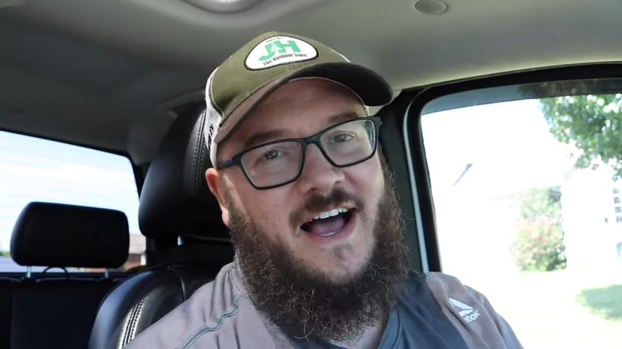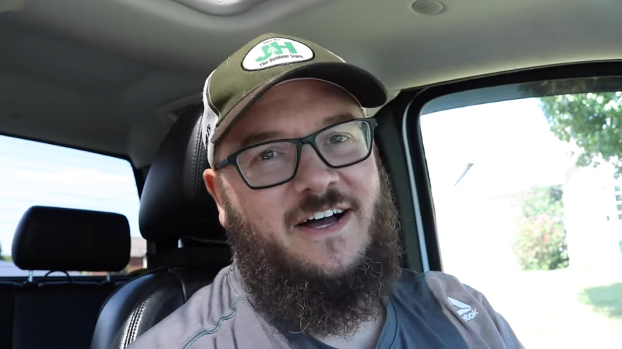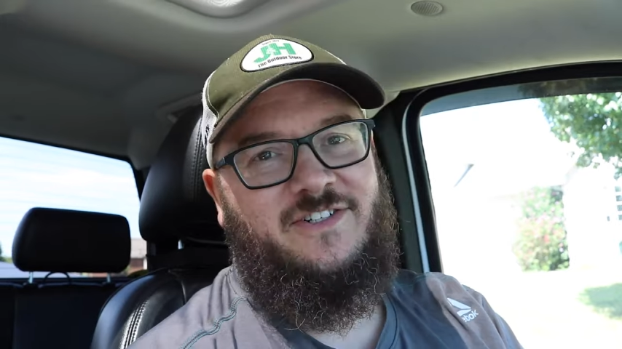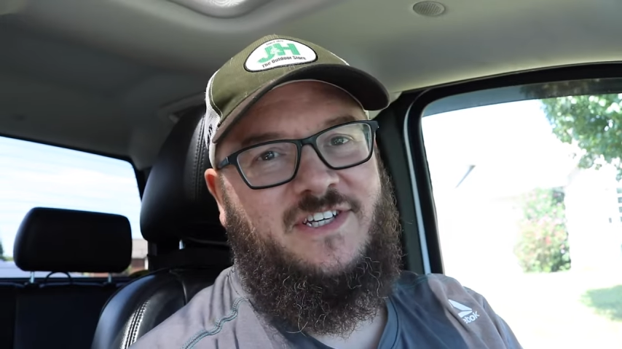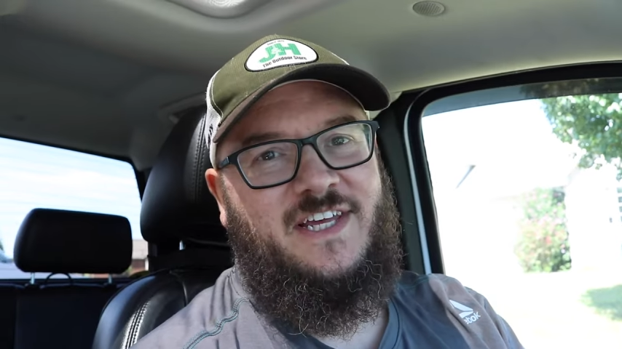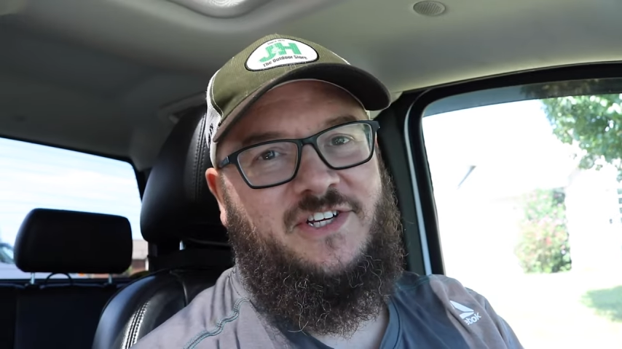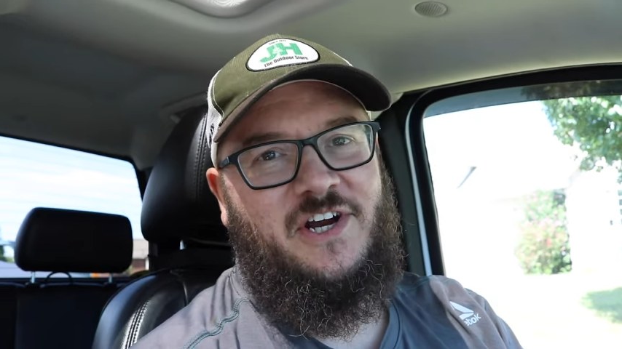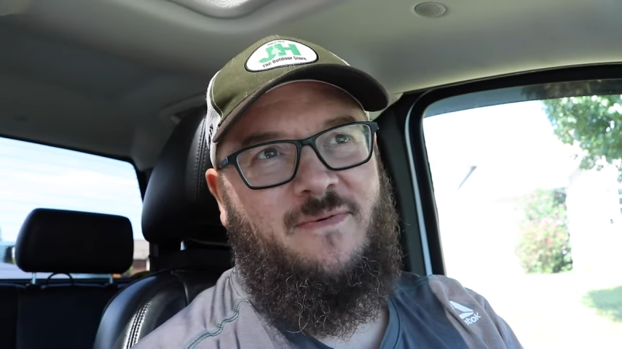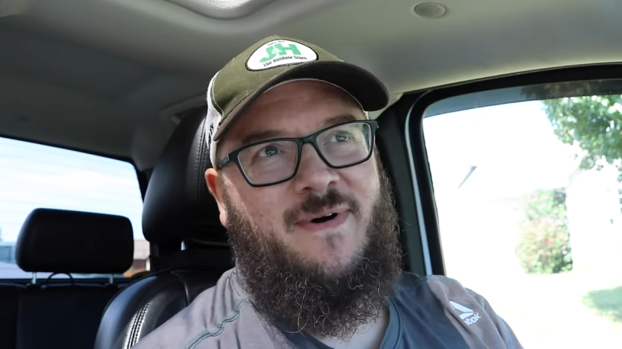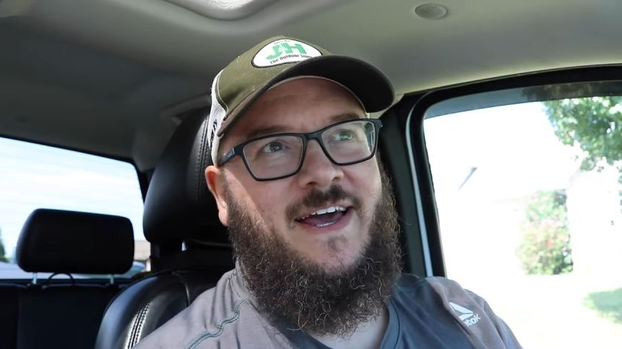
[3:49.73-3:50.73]
I'll just get
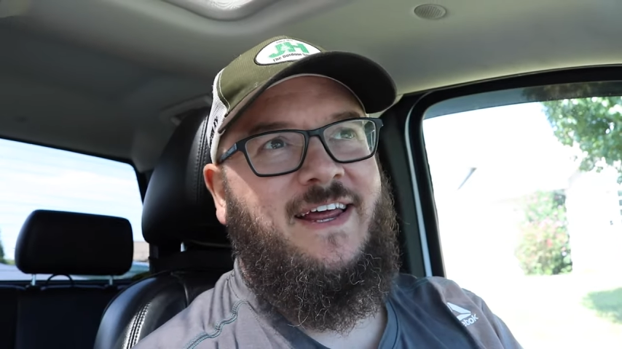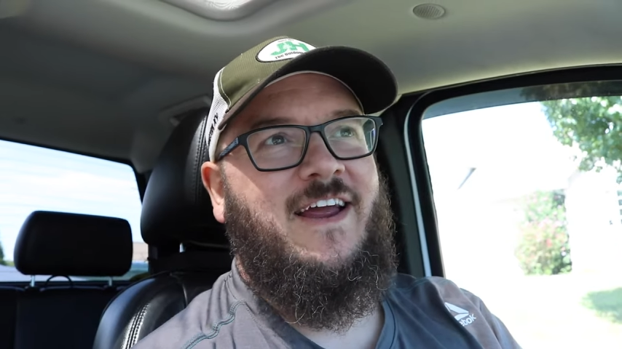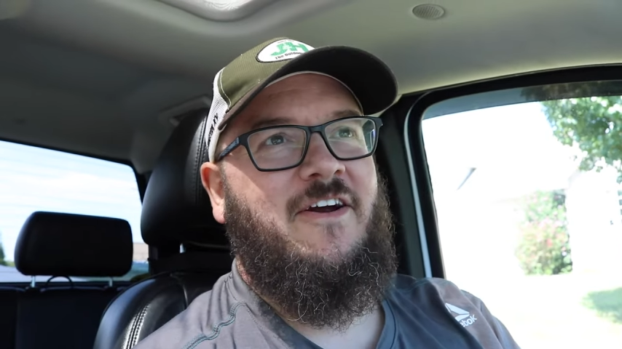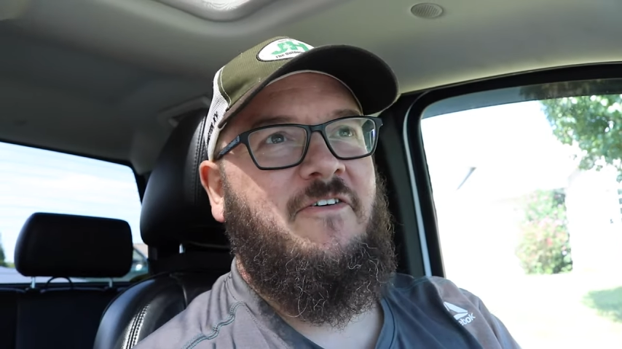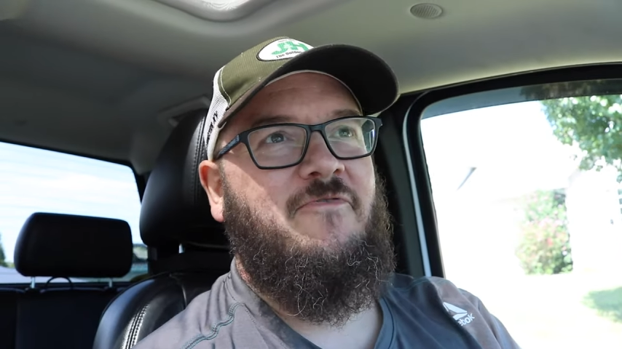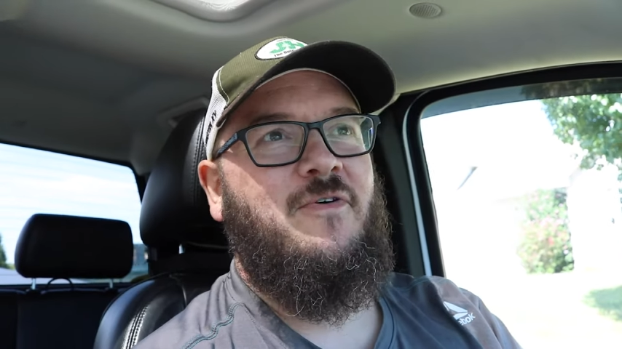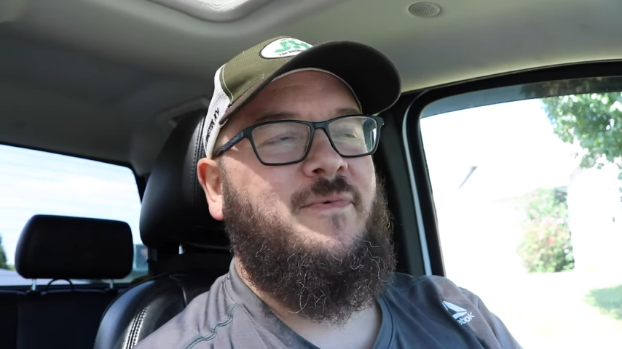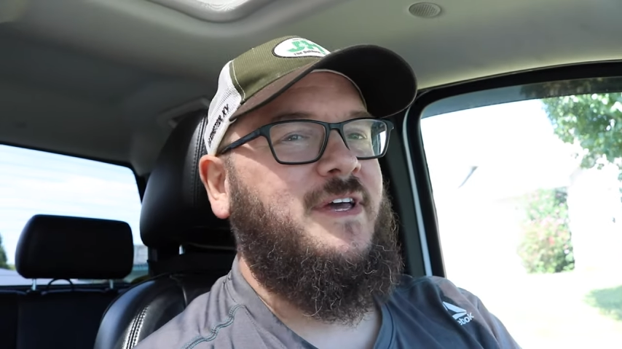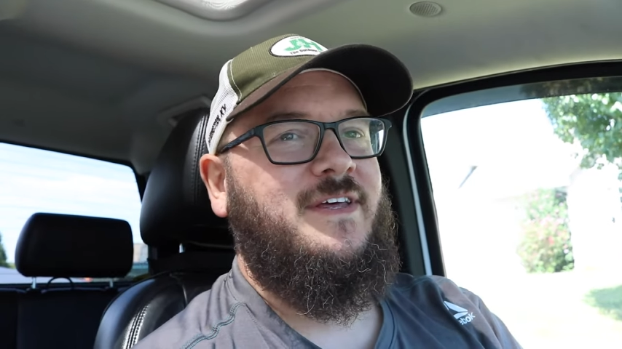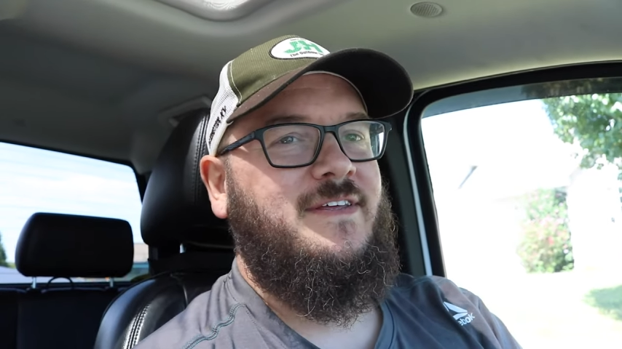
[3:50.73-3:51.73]
Jeremiah to carry it for
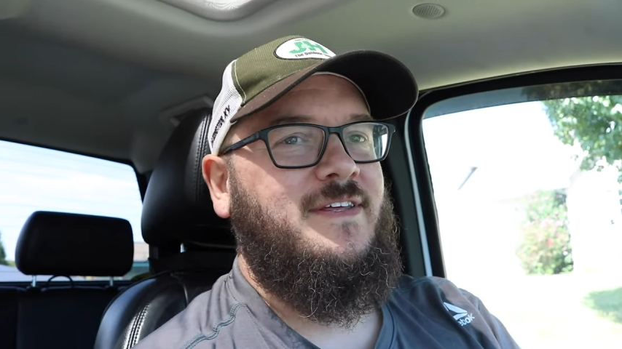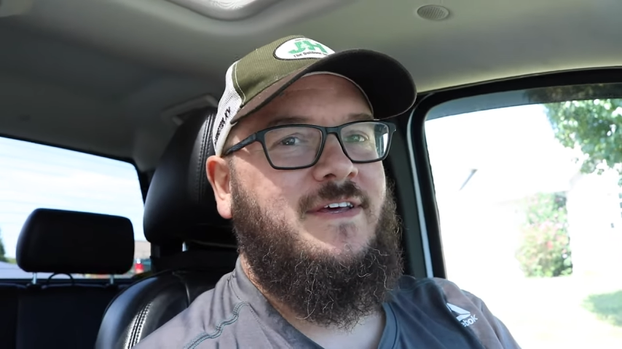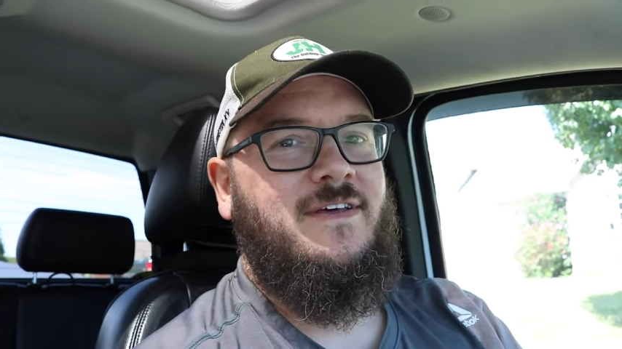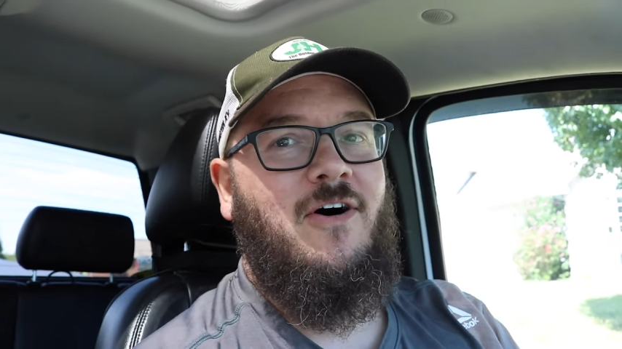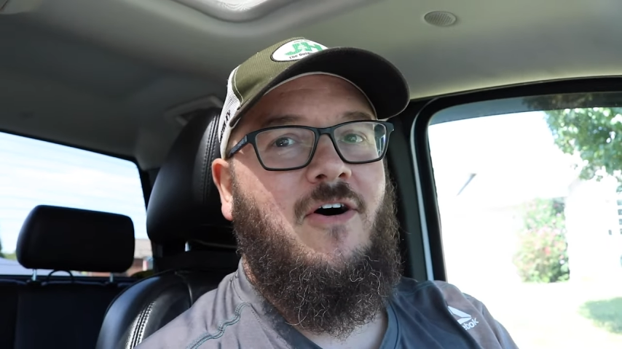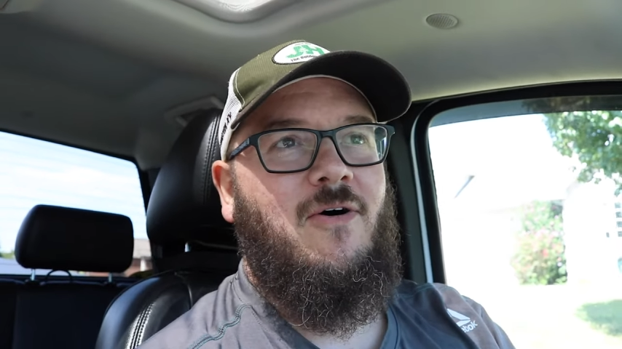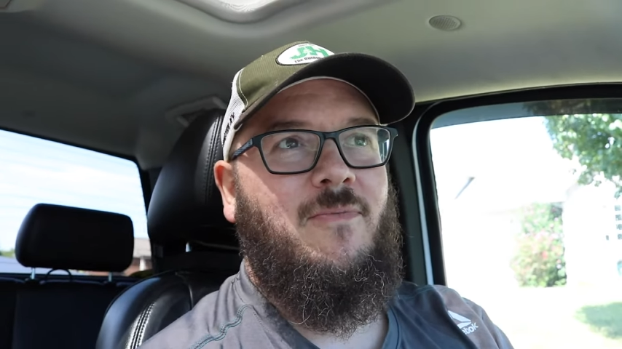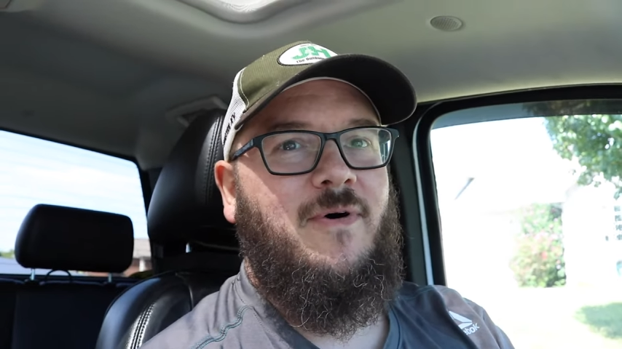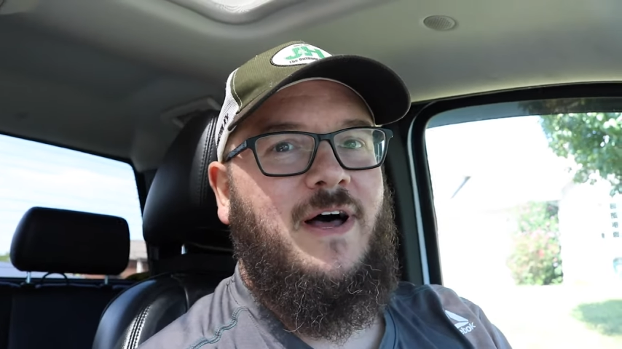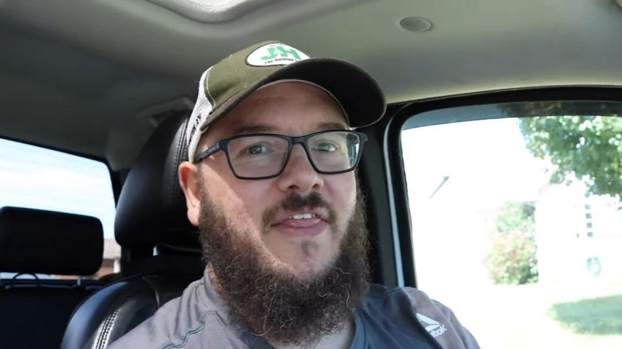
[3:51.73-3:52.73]
me. Oh,
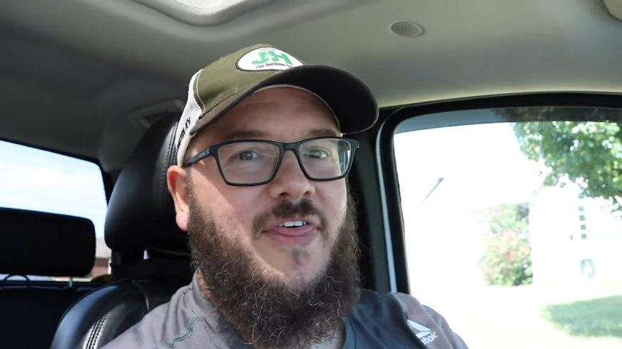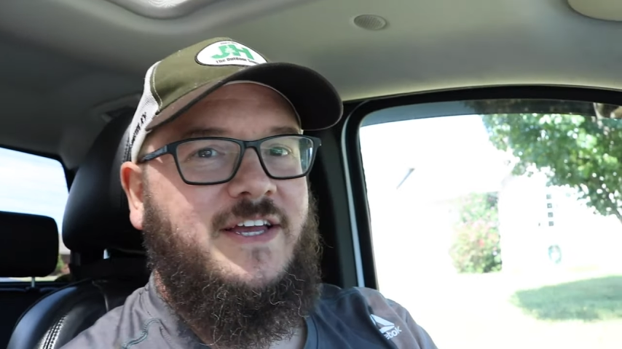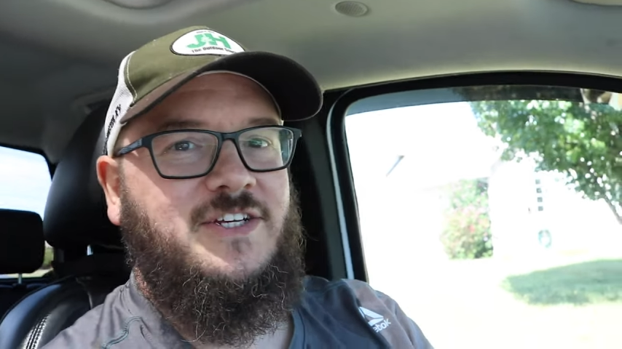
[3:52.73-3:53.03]
I think he